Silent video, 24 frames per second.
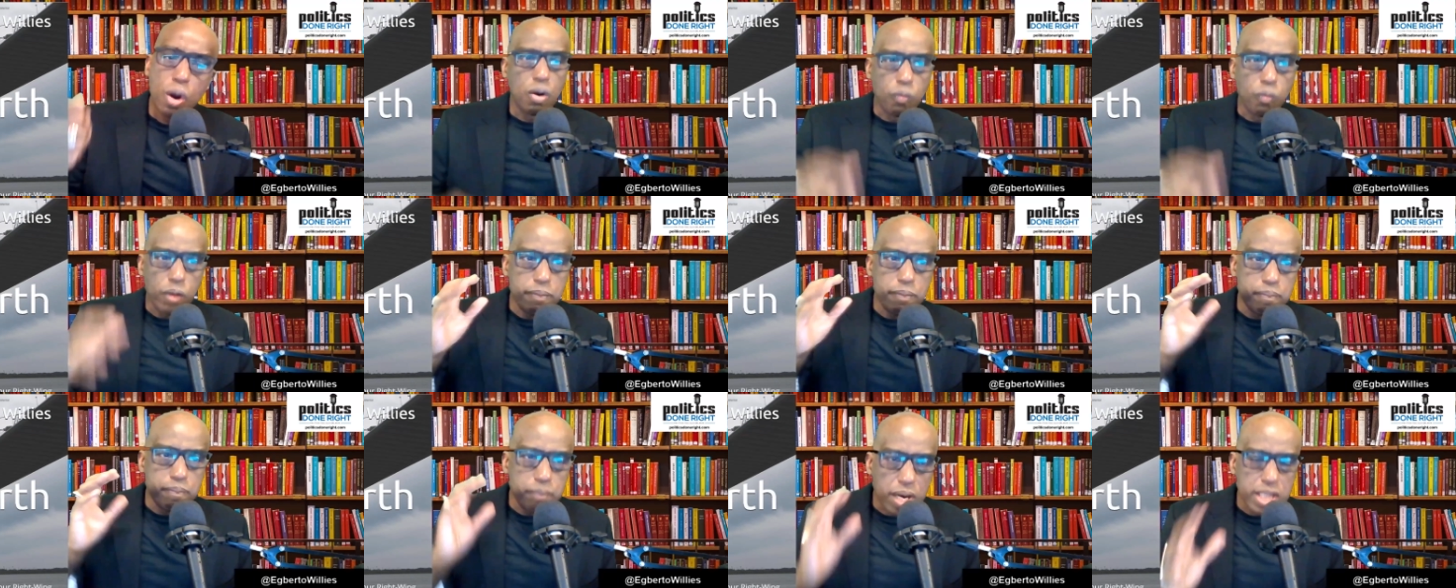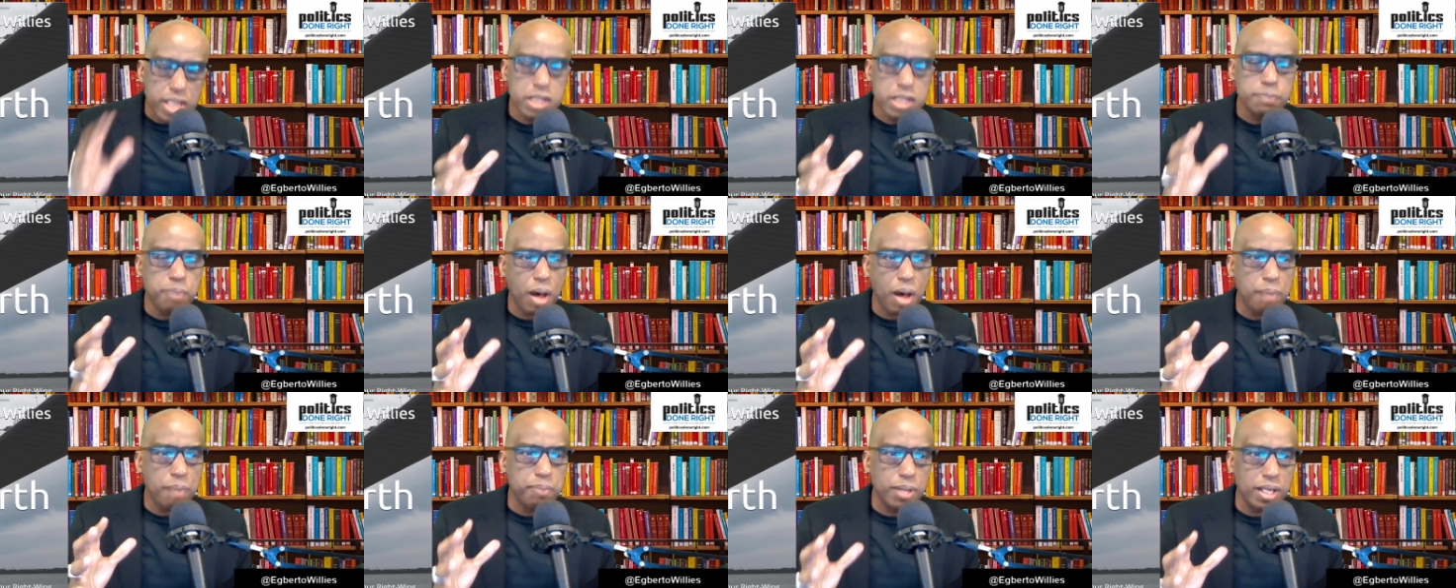We must
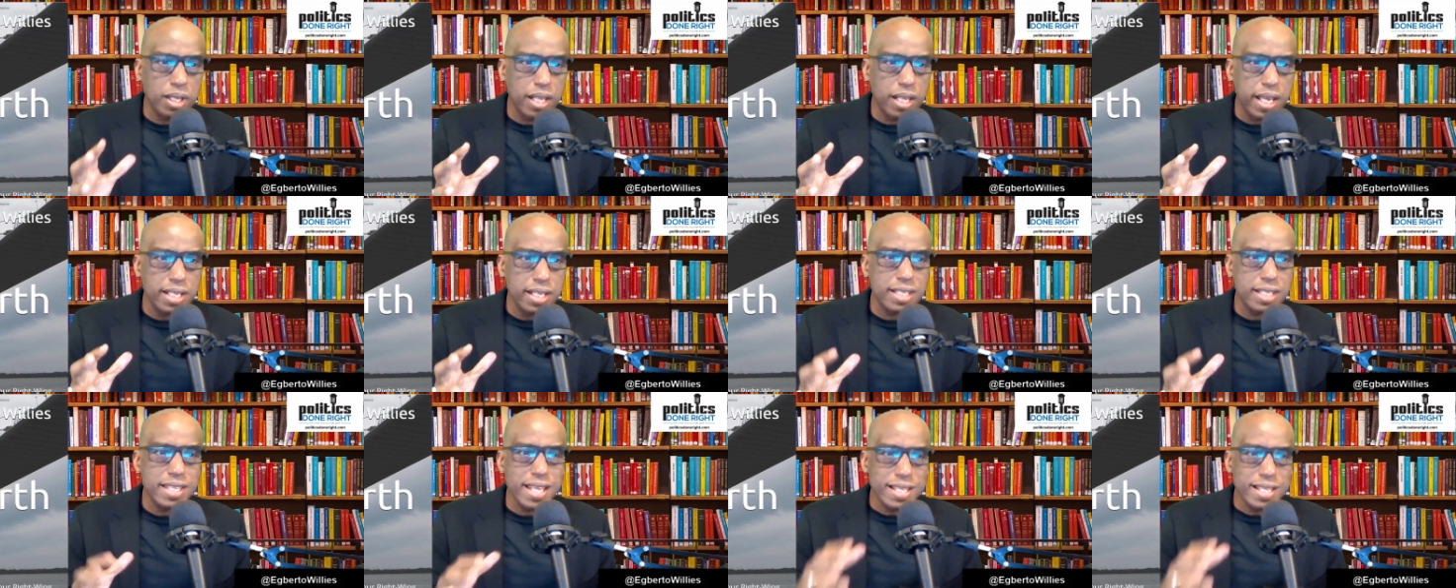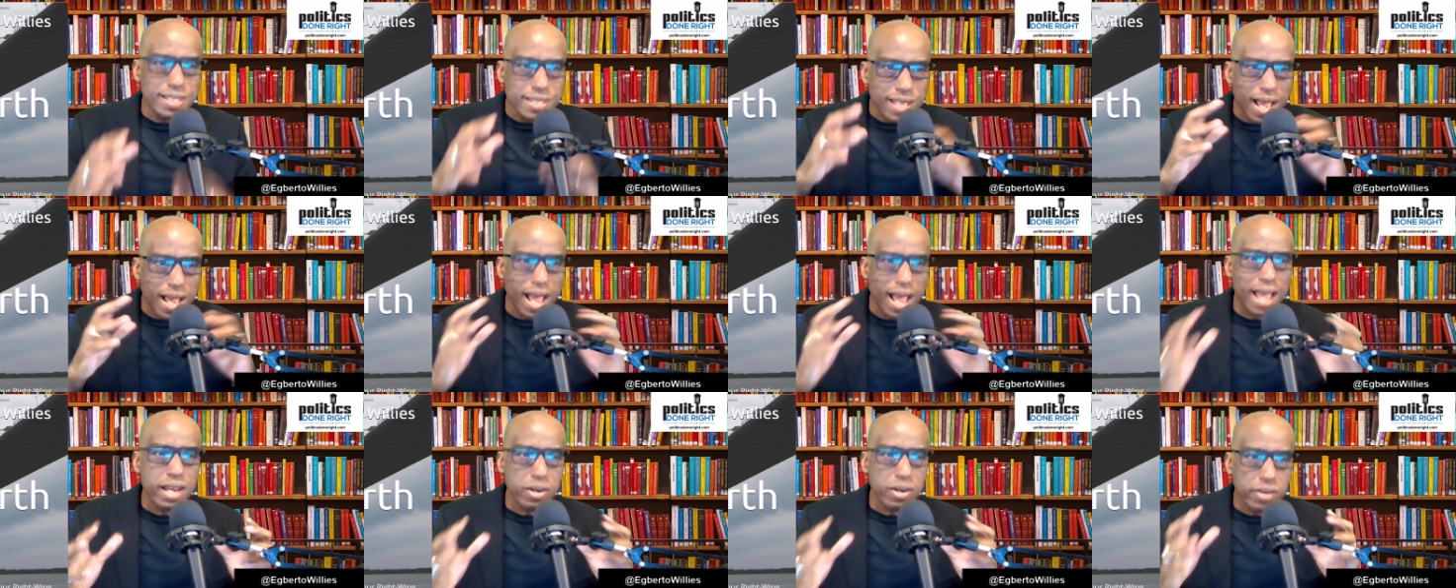populate the
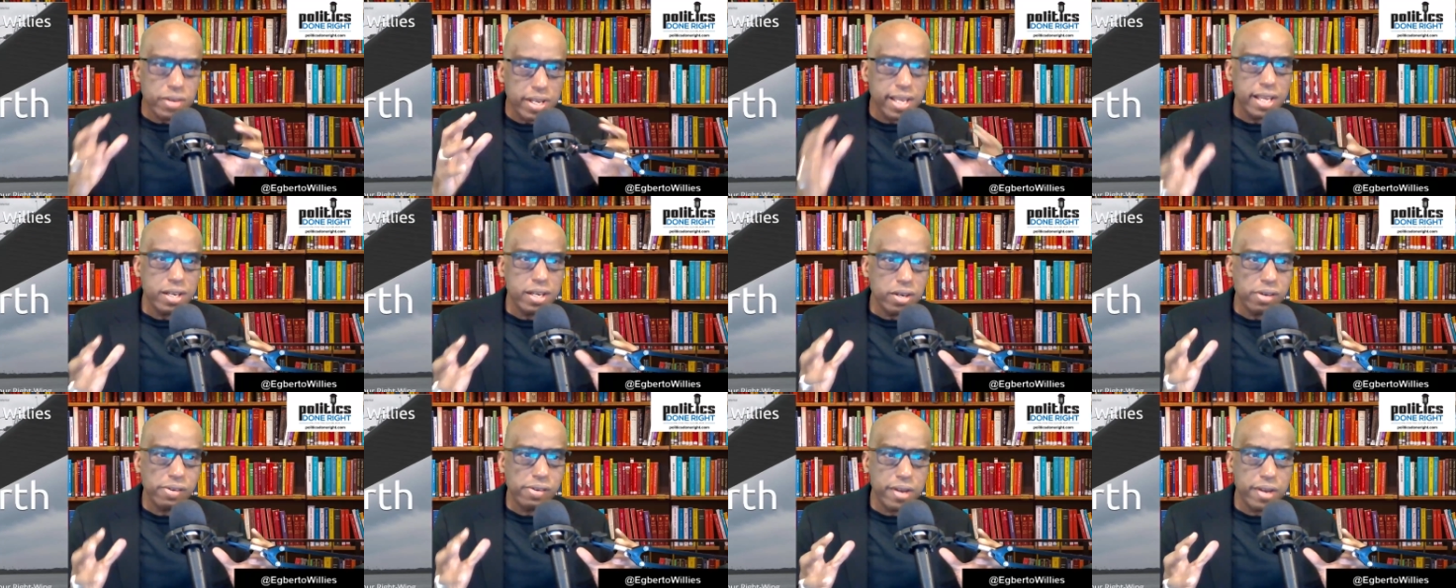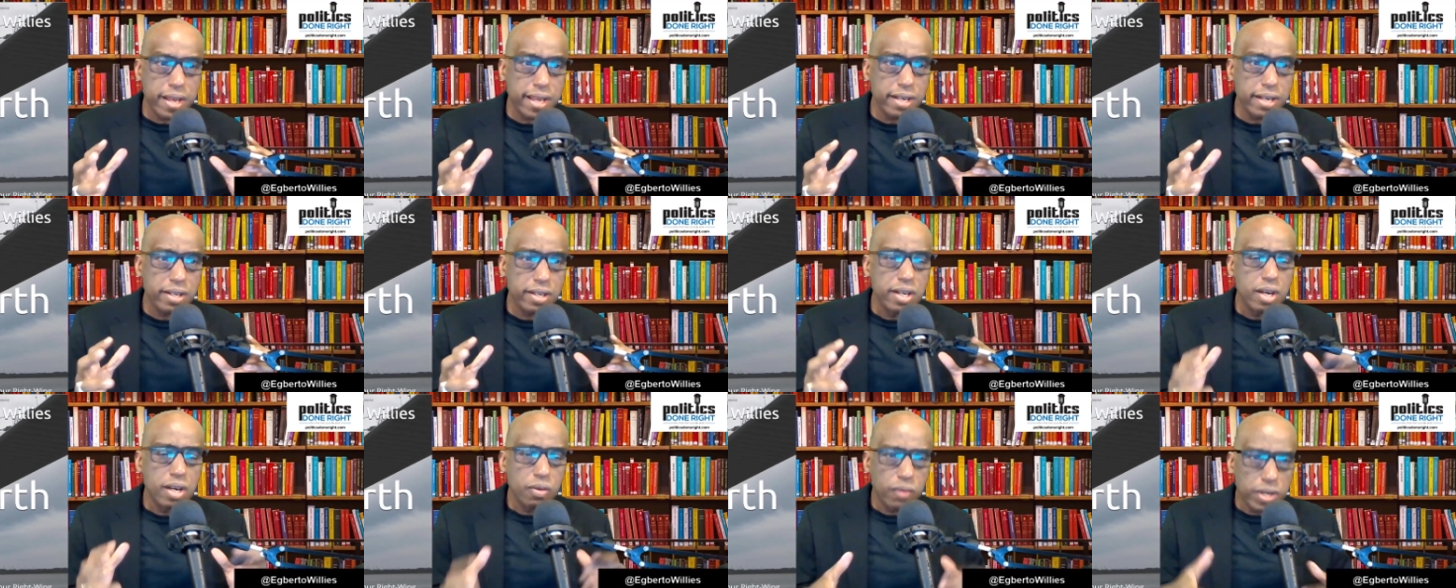entire internet